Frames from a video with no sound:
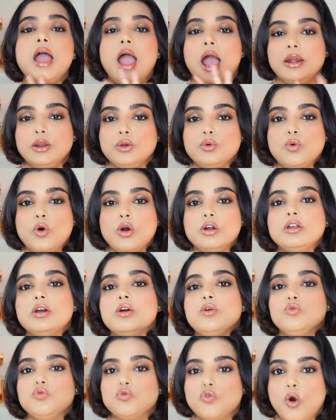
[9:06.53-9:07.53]
and you want
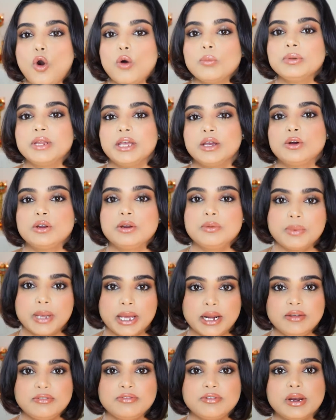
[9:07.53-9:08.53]
a warm take on a
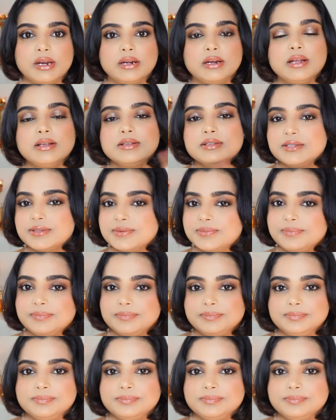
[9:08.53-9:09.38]
berry fragrance,